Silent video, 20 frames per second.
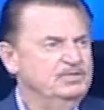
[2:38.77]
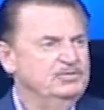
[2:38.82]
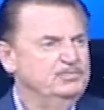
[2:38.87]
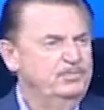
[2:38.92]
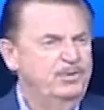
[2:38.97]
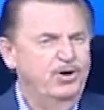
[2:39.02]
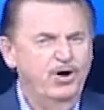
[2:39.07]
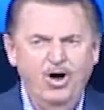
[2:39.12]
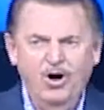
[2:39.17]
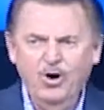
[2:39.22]

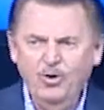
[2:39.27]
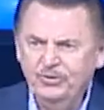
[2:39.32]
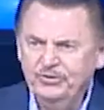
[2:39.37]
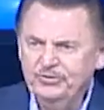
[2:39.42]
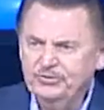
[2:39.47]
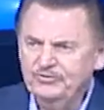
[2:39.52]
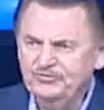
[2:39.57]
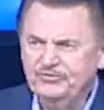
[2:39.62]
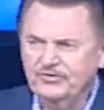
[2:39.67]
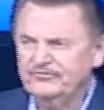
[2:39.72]
Paul went
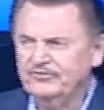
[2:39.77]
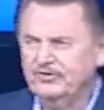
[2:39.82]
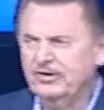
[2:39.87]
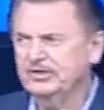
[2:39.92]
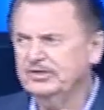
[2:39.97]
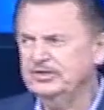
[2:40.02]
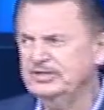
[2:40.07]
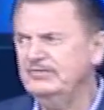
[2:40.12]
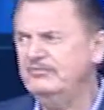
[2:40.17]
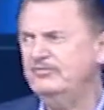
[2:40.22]
through some very
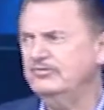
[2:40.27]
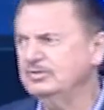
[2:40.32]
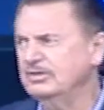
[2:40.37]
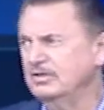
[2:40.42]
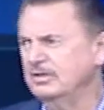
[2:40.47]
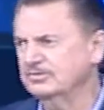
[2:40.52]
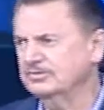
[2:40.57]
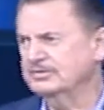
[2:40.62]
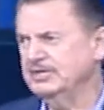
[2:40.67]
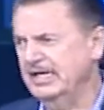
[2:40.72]

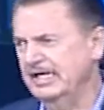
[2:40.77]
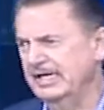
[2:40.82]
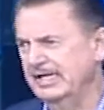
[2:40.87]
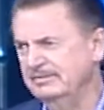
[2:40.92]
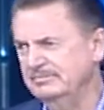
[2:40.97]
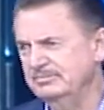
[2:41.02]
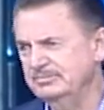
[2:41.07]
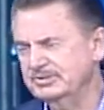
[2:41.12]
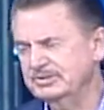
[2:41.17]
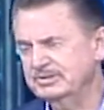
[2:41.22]
difficult
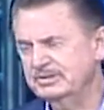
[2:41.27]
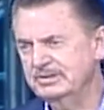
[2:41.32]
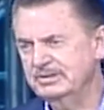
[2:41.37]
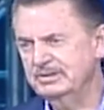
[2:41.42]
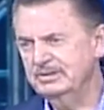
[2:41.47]
times,